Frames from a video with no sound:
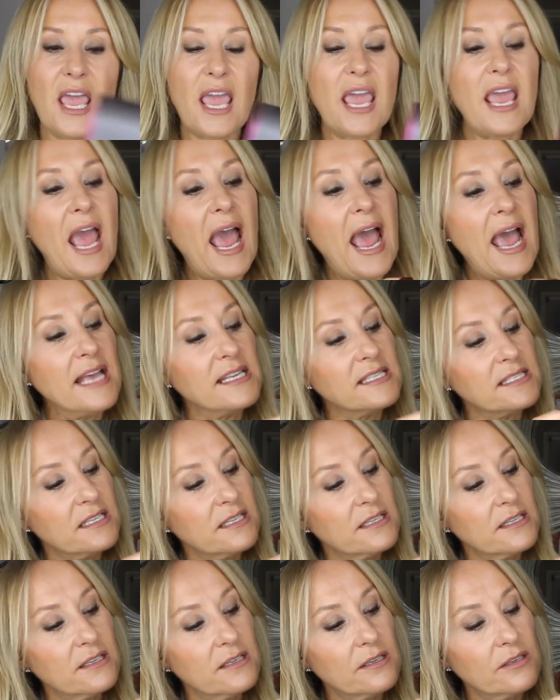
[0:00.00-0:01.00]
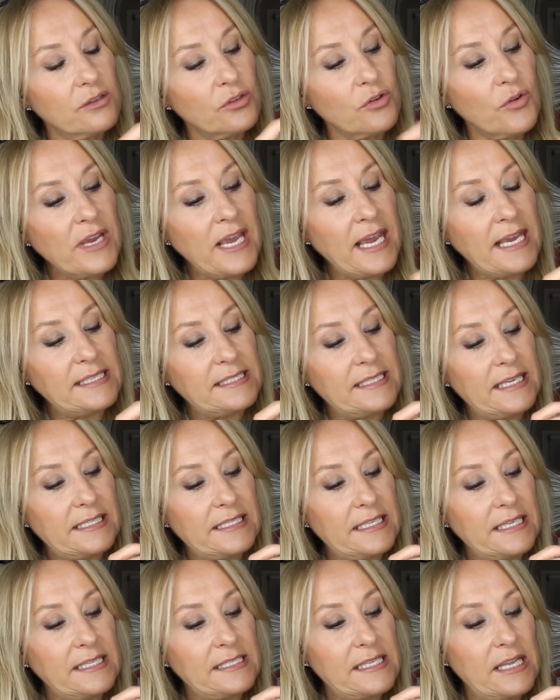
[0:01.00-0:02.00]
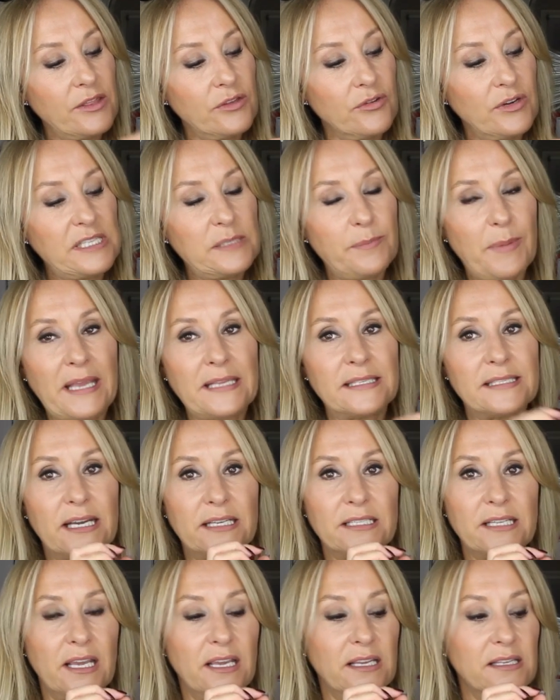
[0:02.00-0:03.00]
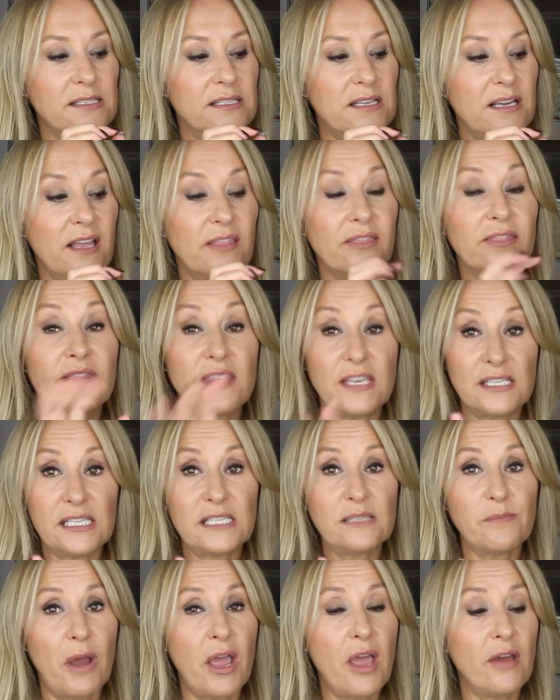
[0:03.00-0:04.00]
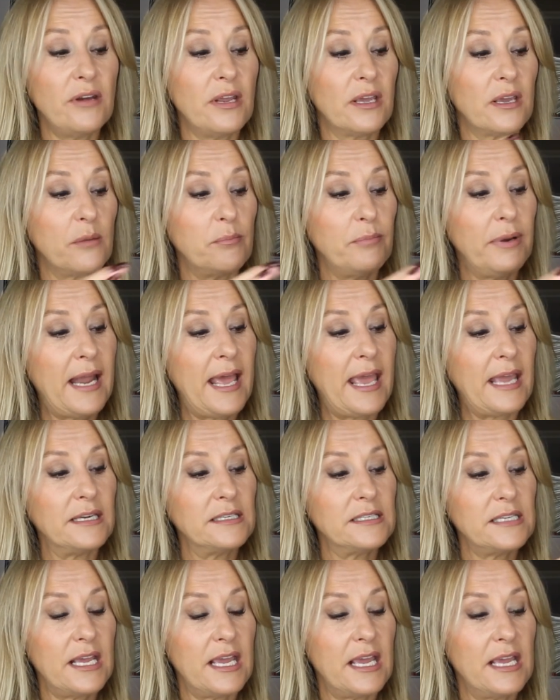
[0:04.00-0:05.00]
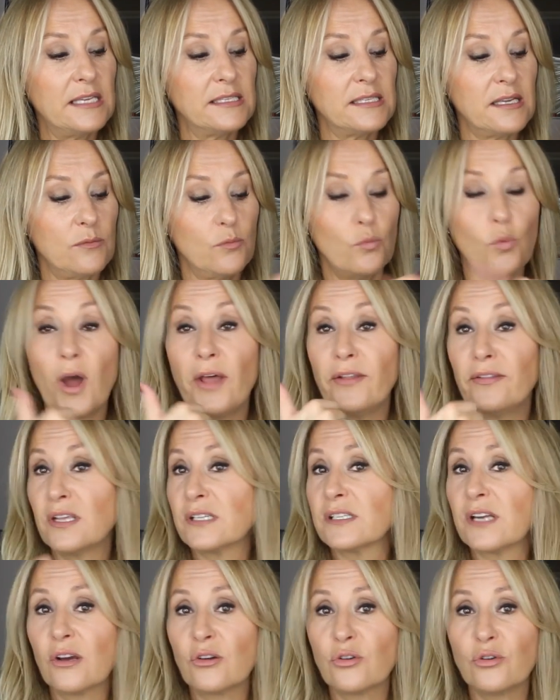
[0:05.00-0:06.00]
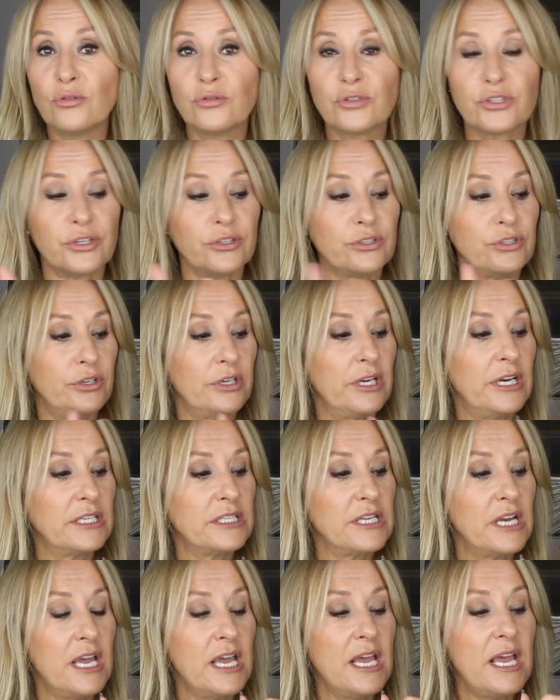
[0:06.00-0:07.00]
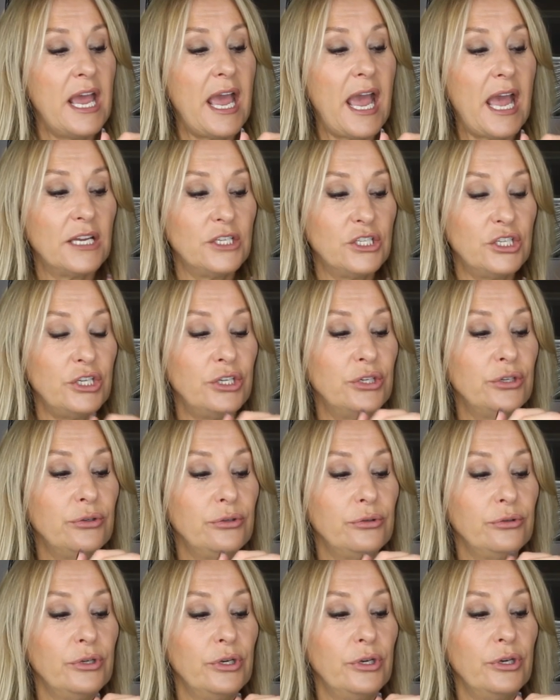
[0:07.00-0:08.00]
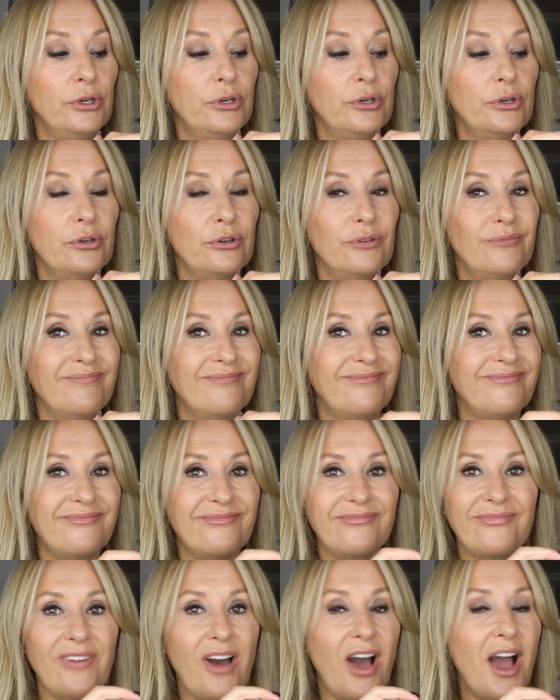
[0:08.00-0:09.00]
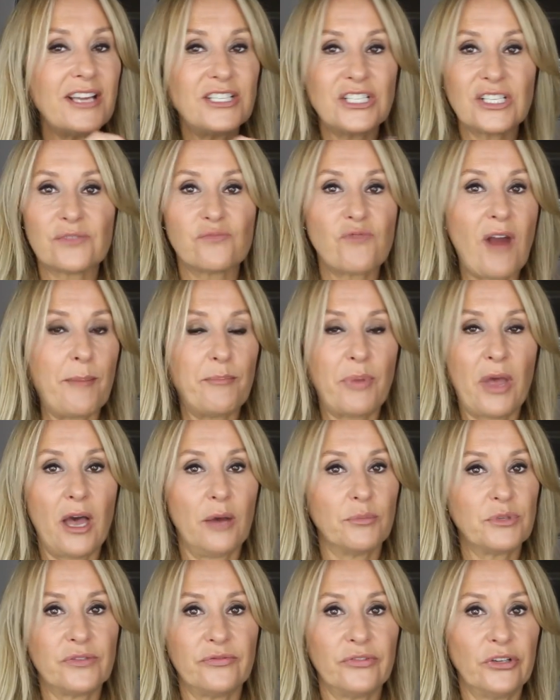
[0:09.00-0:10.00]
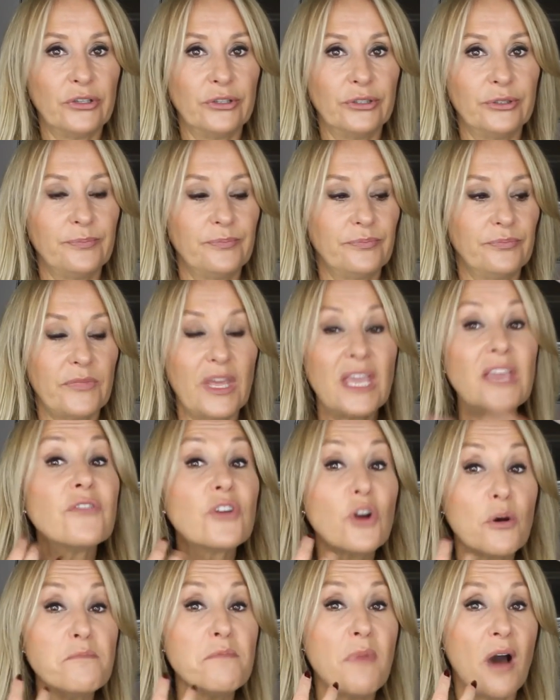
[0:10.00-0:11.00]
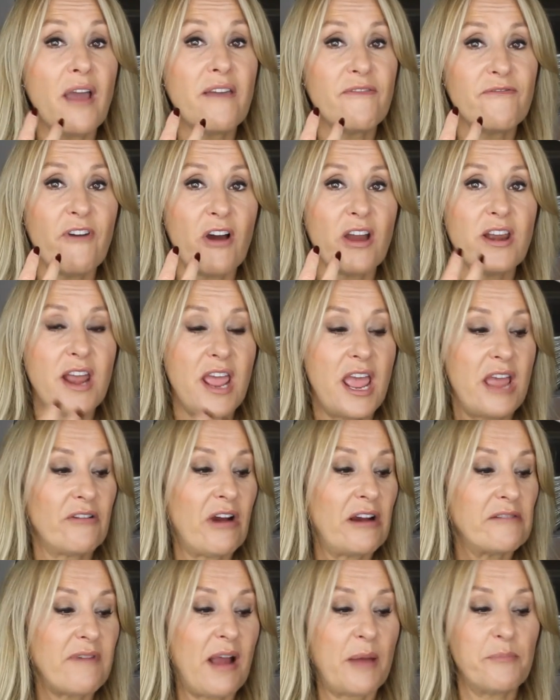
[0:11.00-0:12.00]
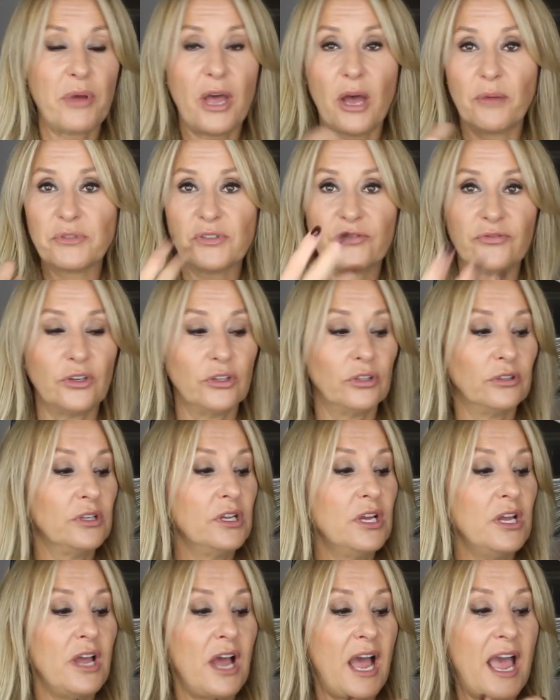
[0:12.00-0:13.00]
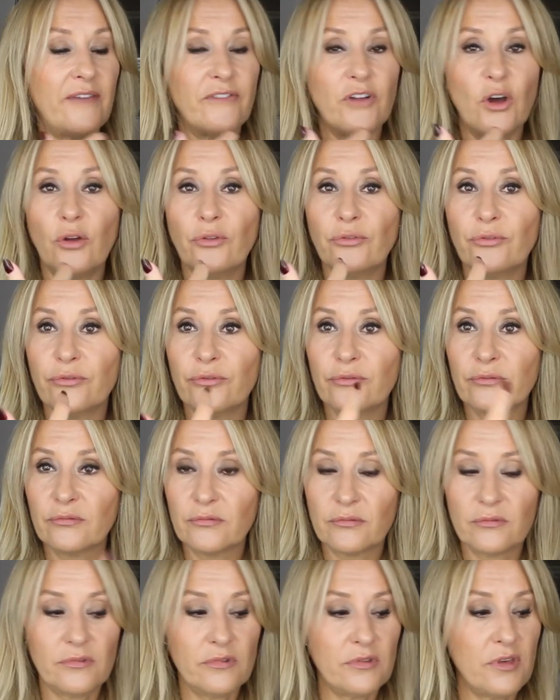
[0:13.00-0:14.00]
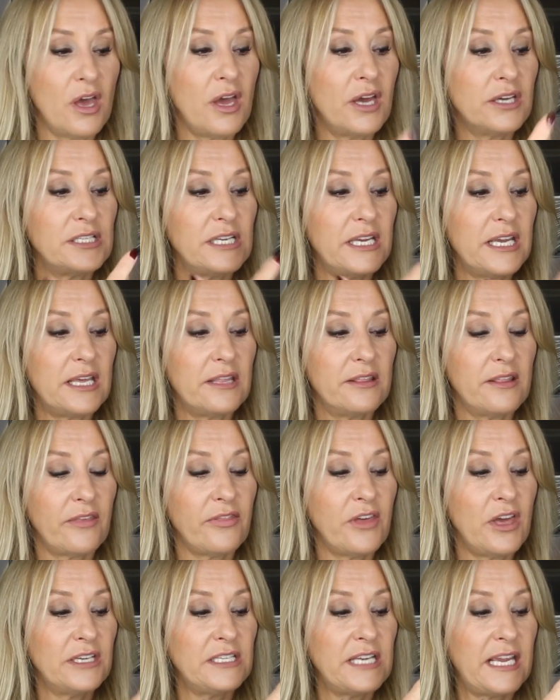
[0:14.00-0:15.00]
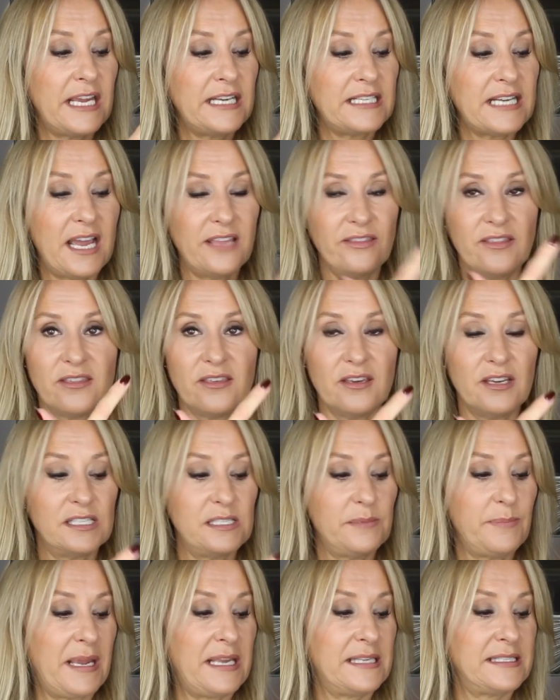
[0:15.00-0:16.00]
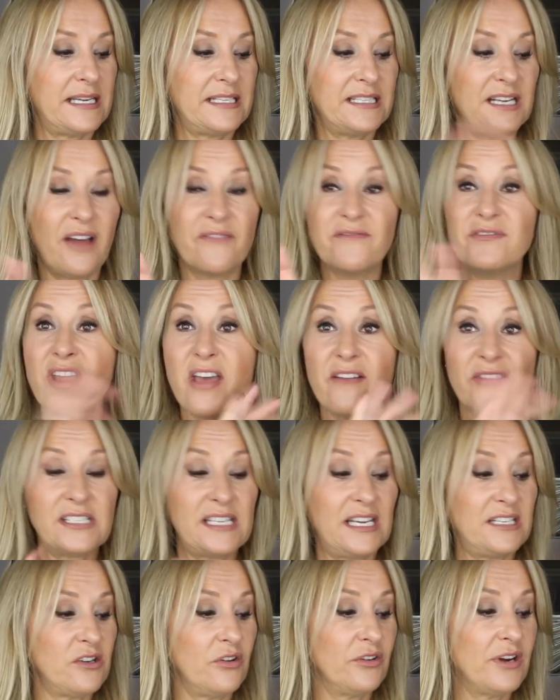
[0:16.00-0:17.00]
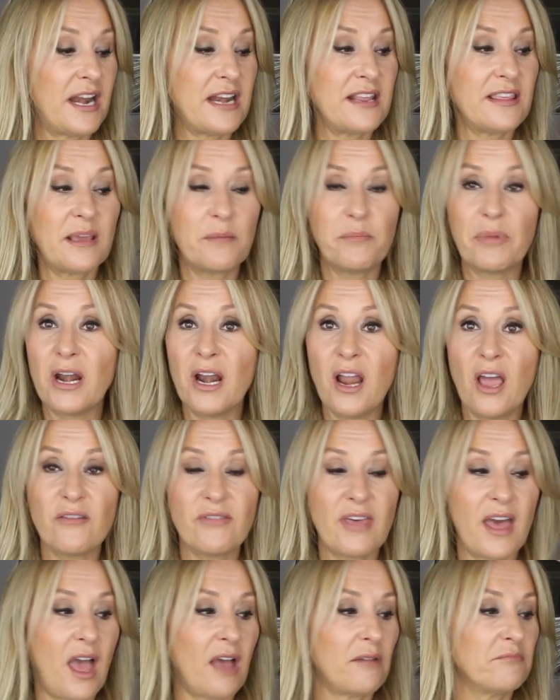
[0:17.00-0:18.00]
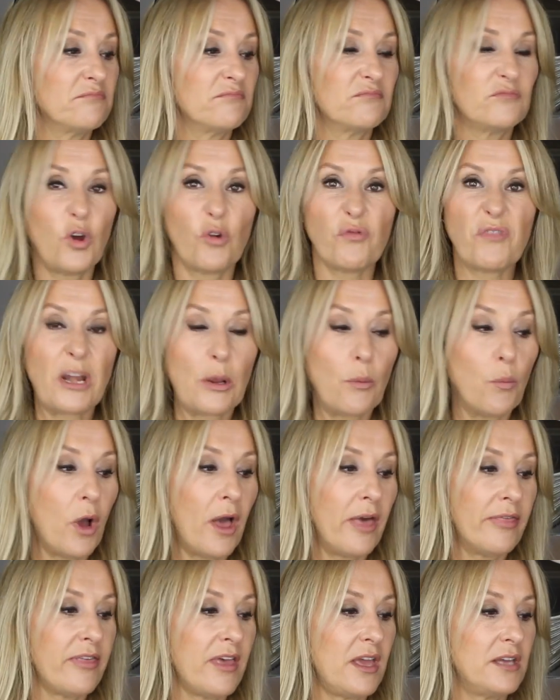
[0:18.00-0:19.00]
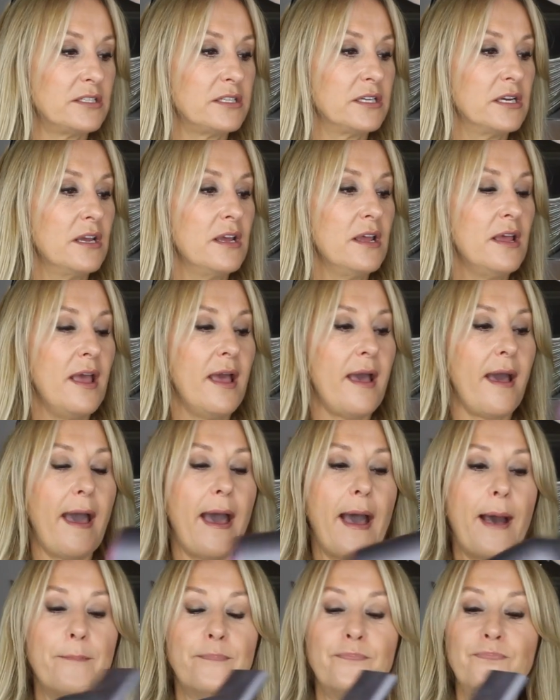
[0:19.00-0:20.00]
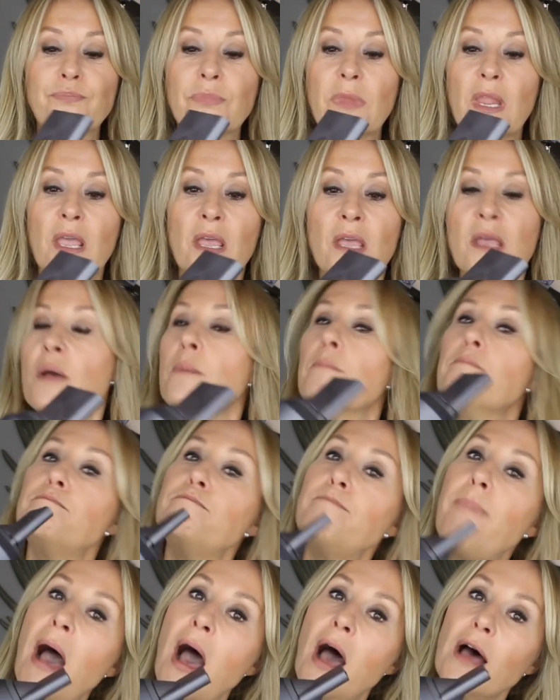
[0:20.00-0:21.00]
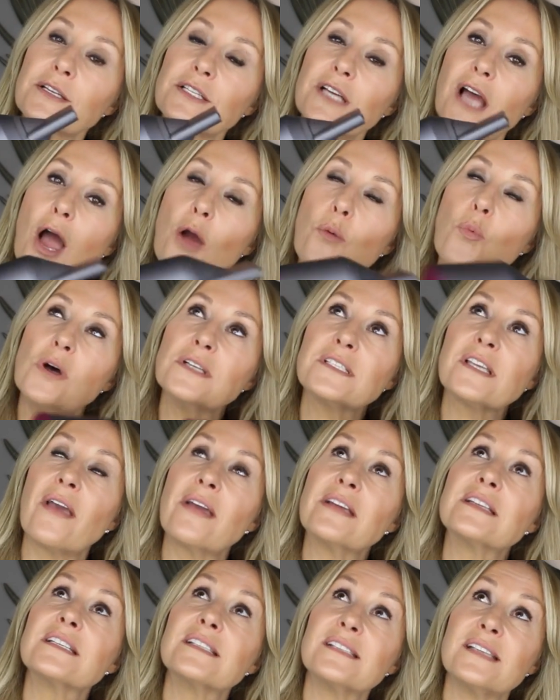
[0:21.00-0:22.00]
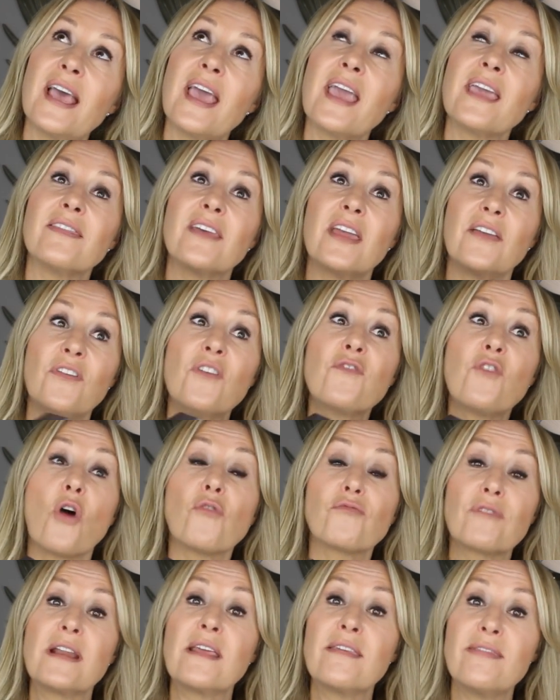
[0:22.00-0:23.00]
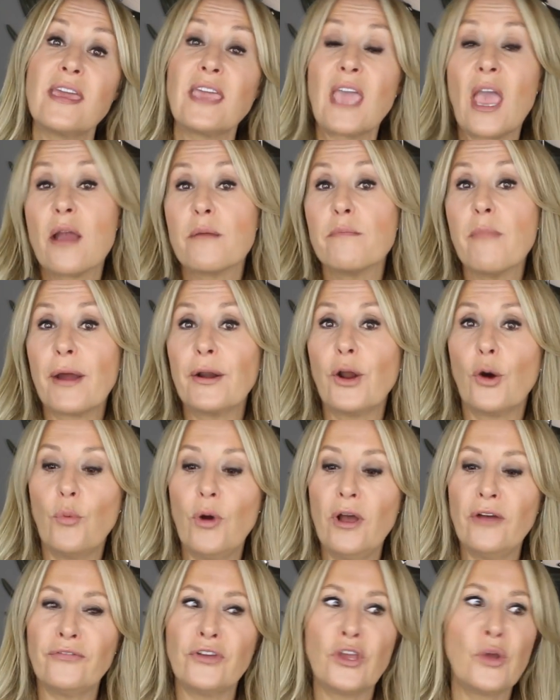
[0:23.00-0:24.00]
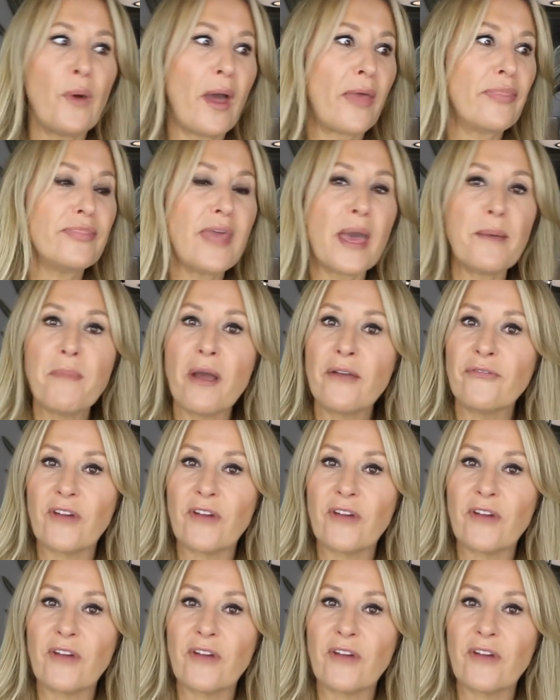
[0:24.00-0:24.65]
It has 3 heat settings and 3 speed settings, and this is my only complaint, is 1, there's no cool shot on it, and 2, I just ramp it up to full. Even on my fine hair, I ramp it up to full. I have it on the third heat and the 3rd speed setting. I've never set it on anything below that, not really worth it. But I was going to say that if you've got really thick hair, it might not work for you. And then my